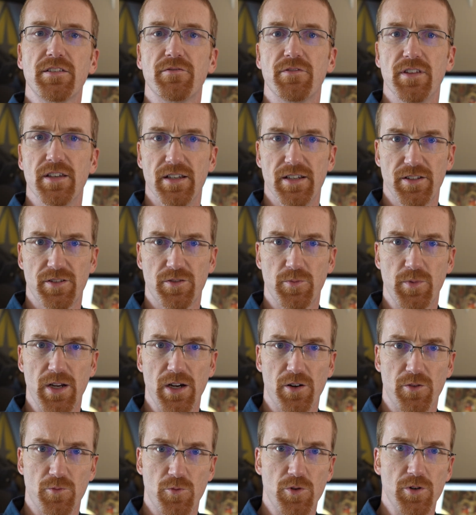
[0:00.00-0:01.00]
of this,
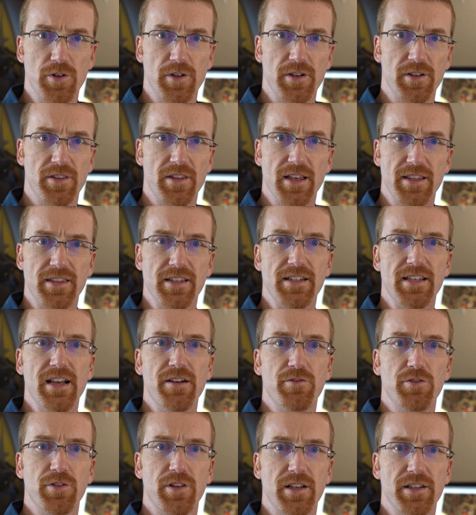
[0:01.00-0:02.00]
we are warned that the
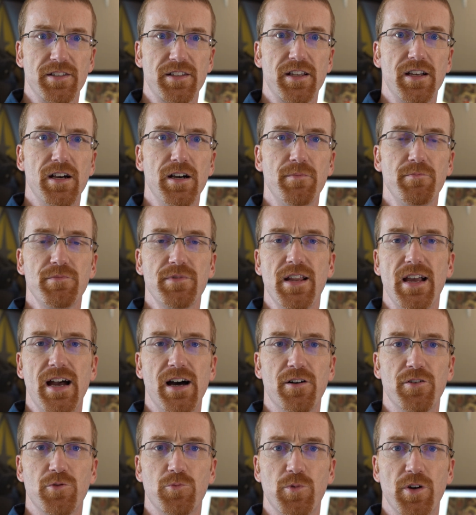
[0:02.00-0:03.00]
devil has come
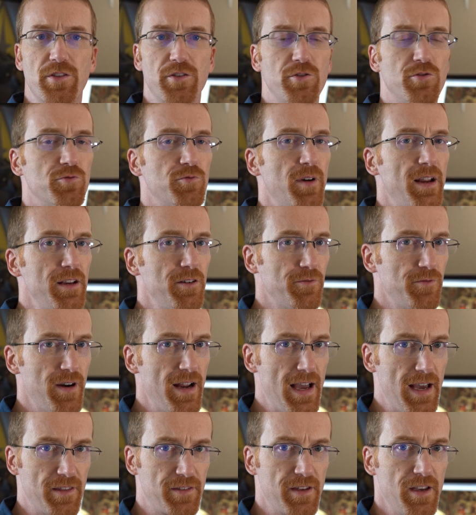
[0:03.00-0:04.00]
down with great
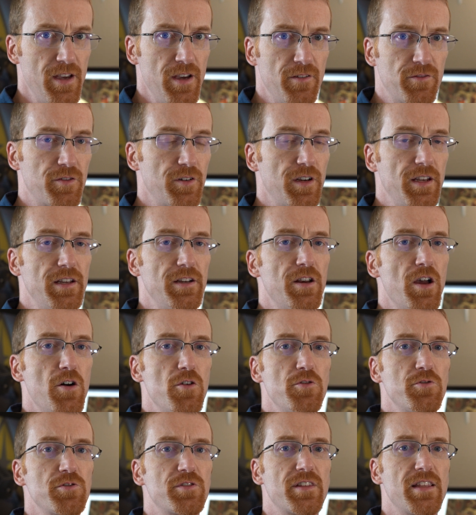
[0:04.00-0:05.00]
wrath, for he
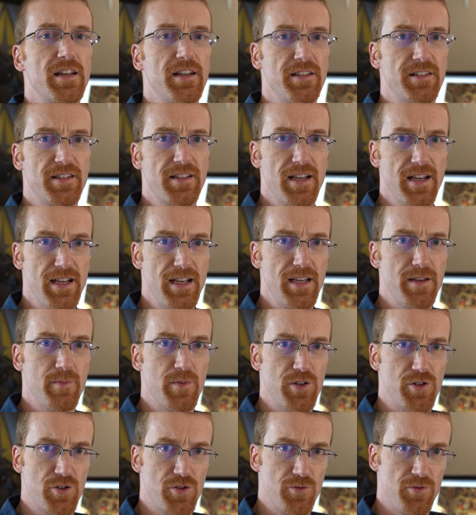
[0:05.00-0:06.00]
knows that his
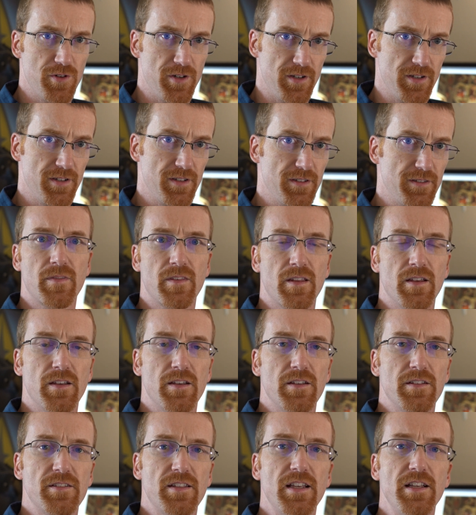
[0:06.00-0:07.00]
time is short.
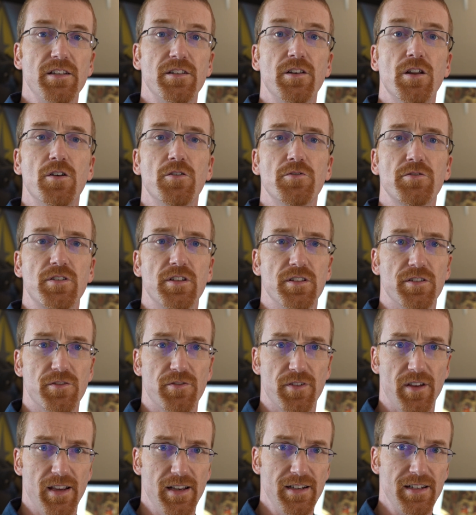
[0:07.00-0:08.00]
Satan knows his
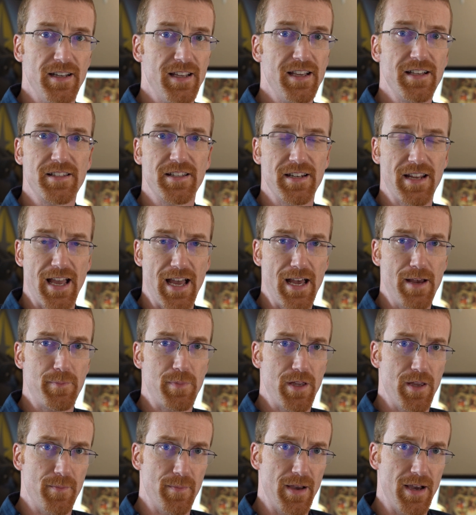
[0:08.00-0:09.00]
fate and he isn't
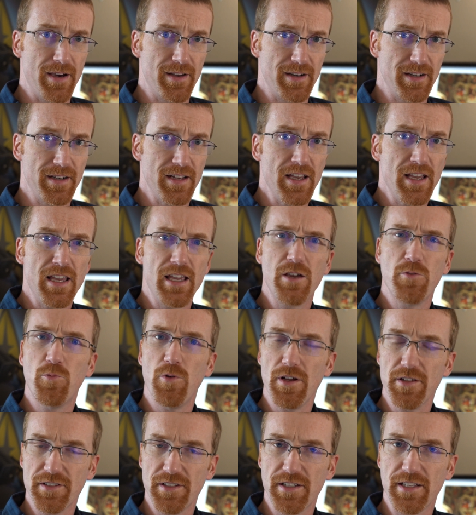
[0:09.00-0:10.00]
happy about it. He
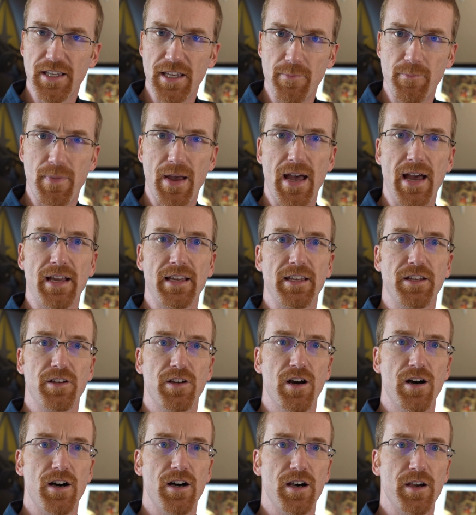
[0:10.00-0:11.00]
wants to get back at
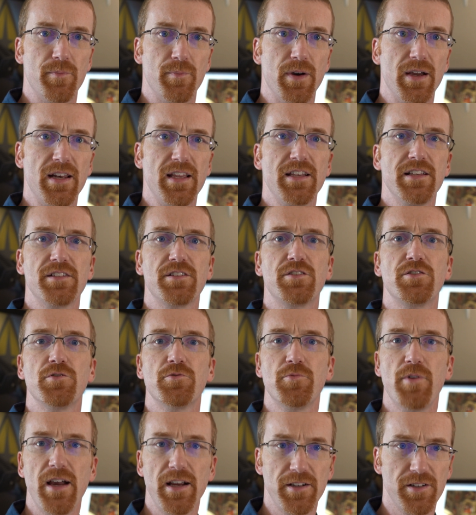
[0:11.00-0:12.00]
God, but his
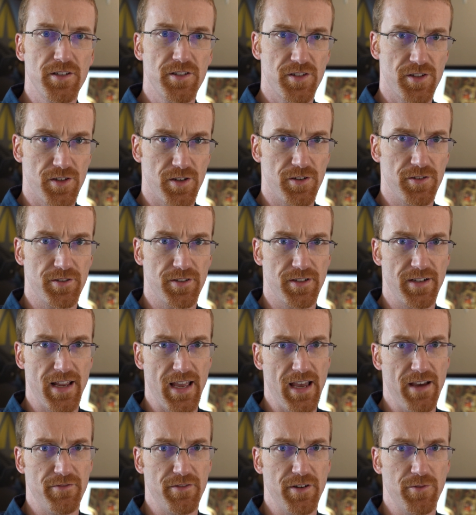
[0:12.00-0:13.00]
direct assault on
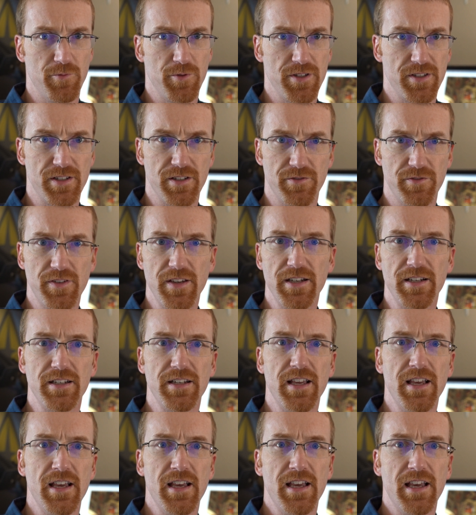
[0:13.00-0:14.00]
heaven was
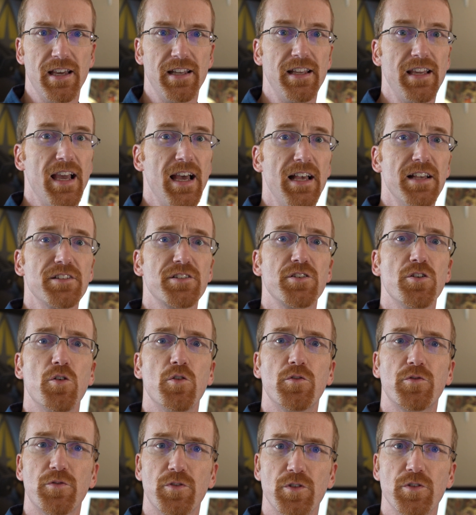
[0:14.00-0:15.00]
defeated and he has
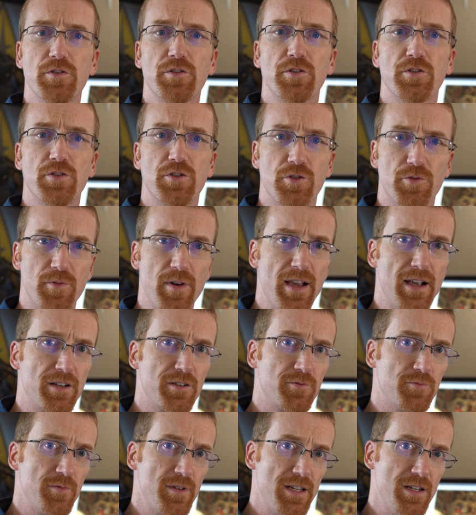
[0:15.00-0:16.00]
no further
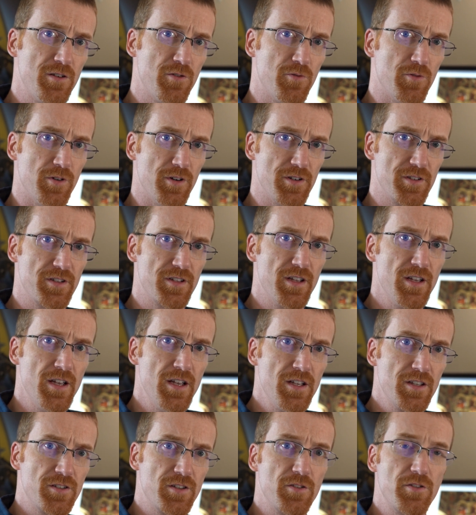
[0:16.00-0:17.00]
direct recourse.
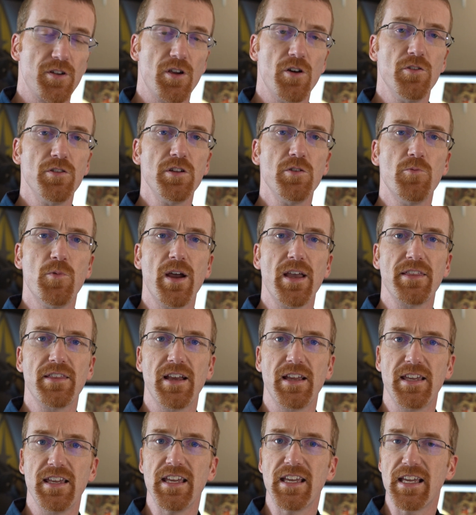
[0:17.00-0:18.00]
So the only way
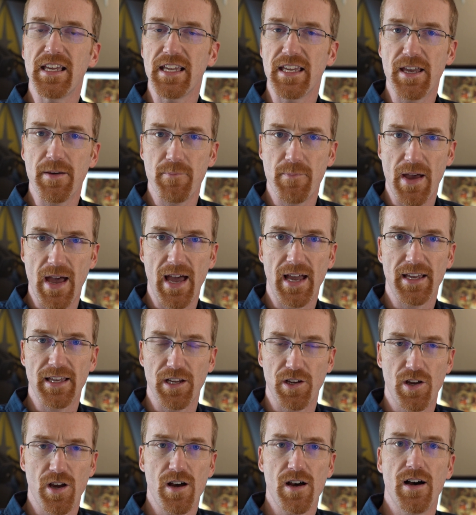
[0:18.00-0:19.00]
that he can get back
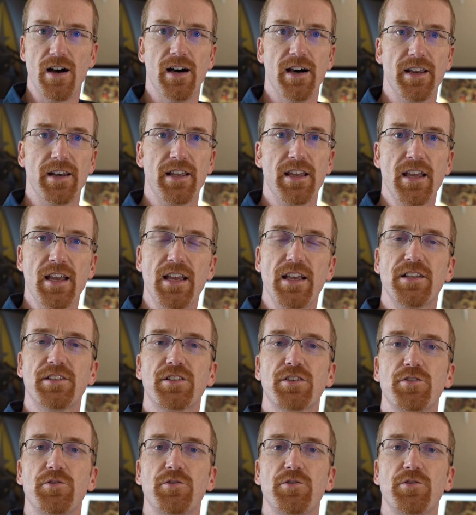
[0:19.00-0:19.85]
at God is